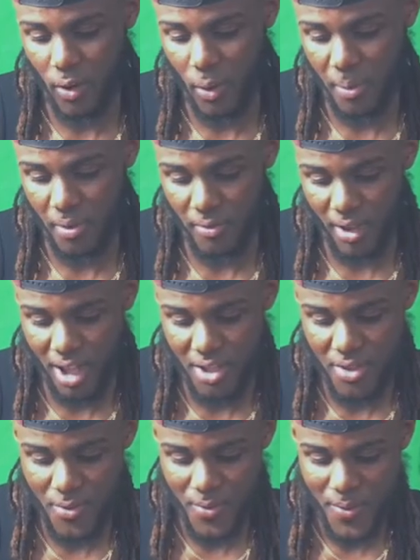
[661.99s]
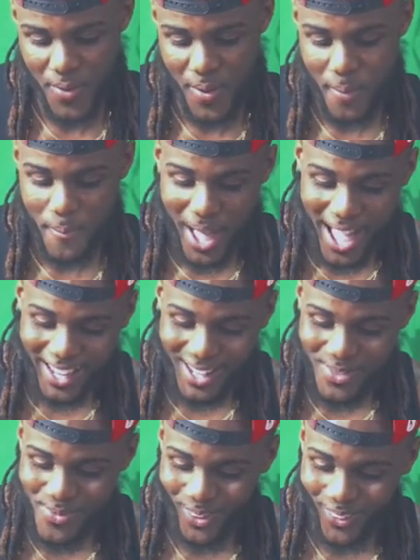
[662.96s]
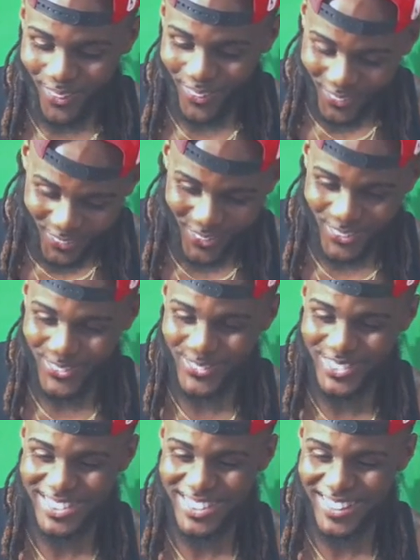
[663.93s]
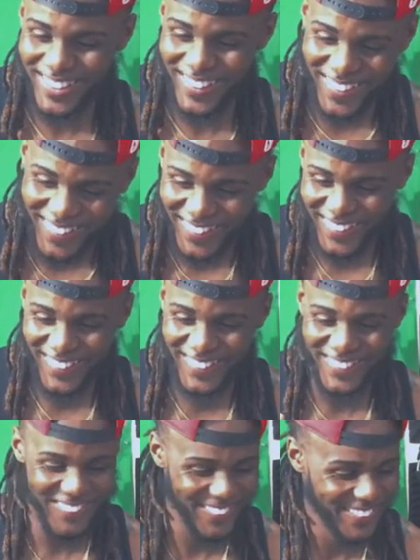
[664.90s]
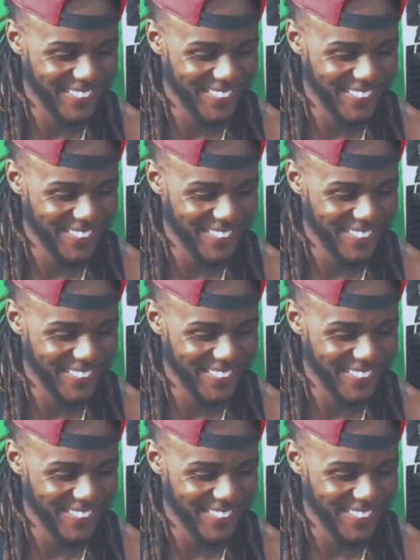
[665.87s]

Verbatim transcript: go up in value. Patty Mahomes. Woo!